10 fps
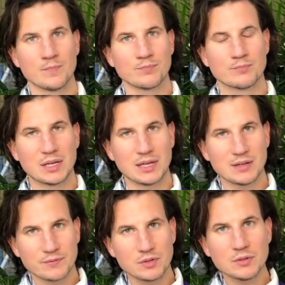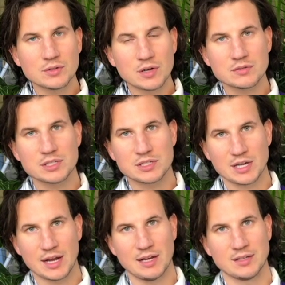But if you don't
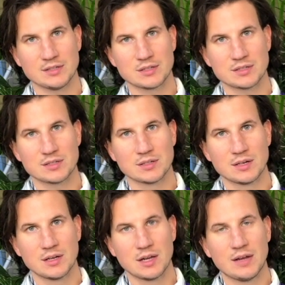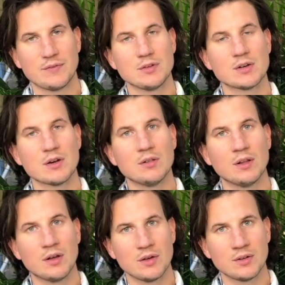change, if you don't
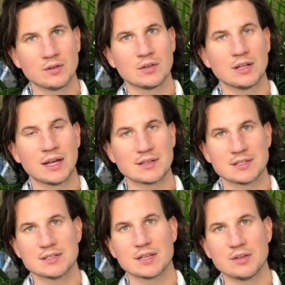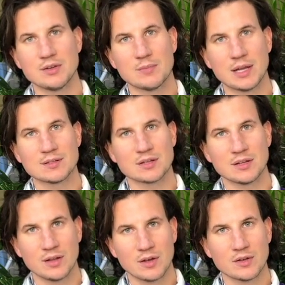learn the lessons that you're meant to
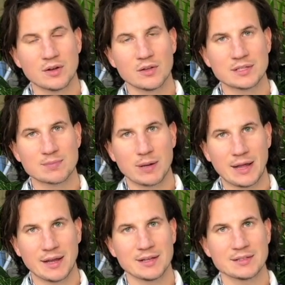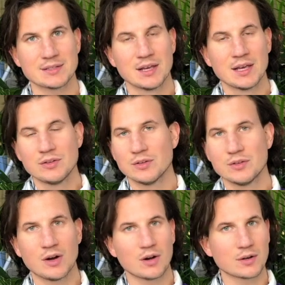learn on this planet, you're
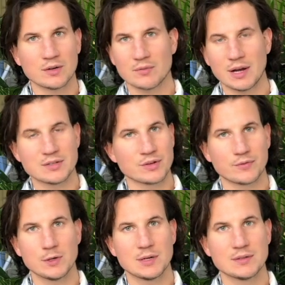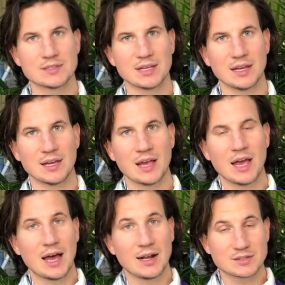not going to raise your frequency,
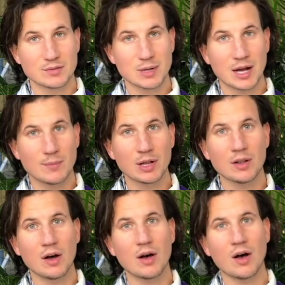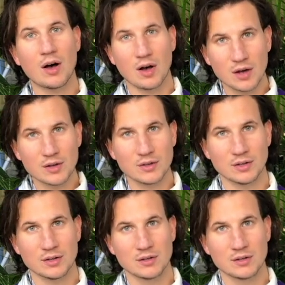and it's going to become a lot harder